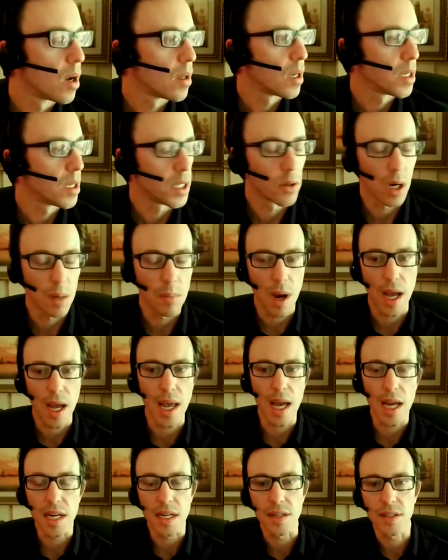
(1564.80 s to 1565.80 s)
my
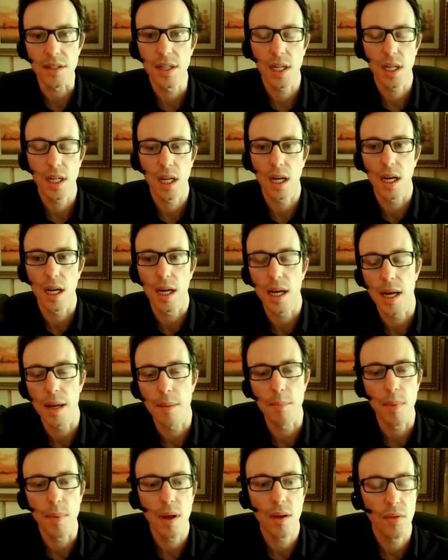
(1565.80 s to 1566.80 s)
end,
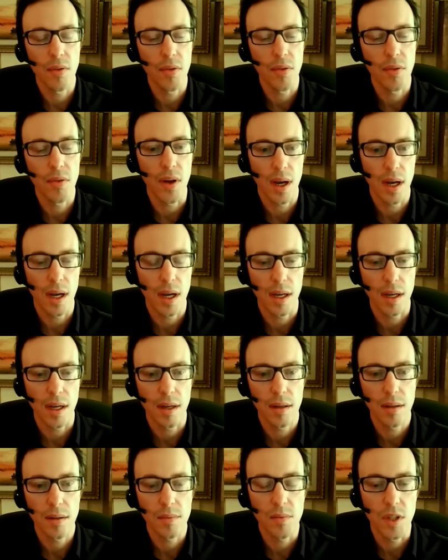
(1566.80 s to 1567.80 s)

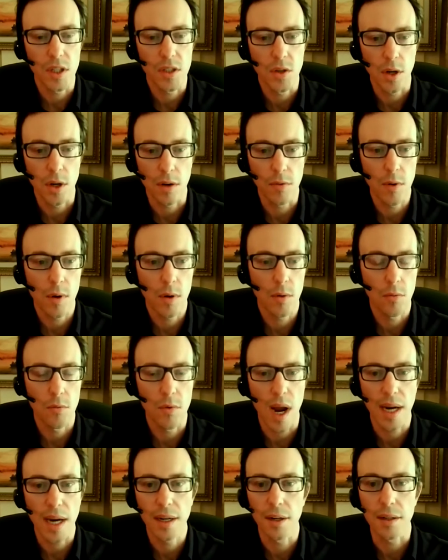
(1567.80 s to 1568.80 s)
the sort of
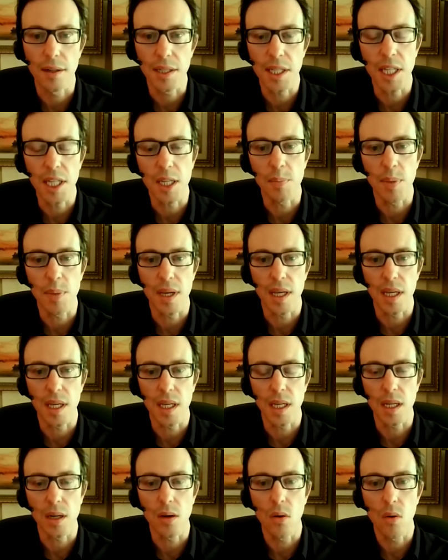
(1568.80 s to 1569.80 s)
record
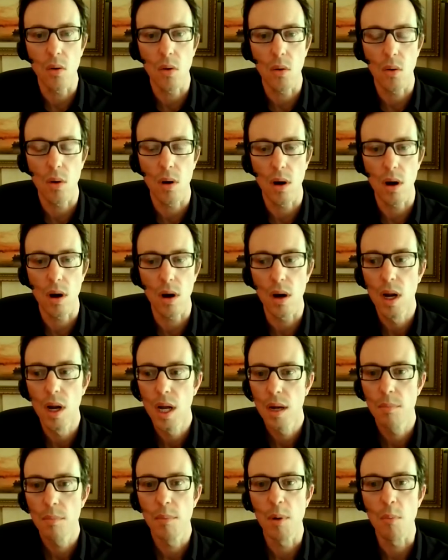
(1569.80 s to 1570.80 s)
keeping or
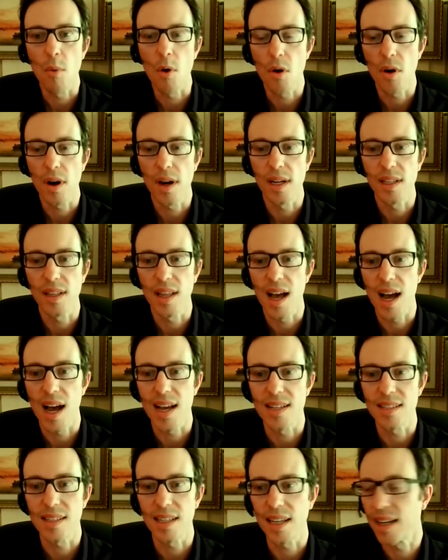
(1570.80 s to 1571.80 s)

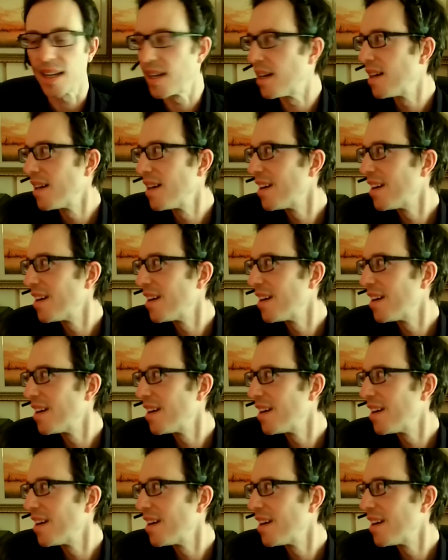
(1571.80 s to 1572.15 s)
memorializing,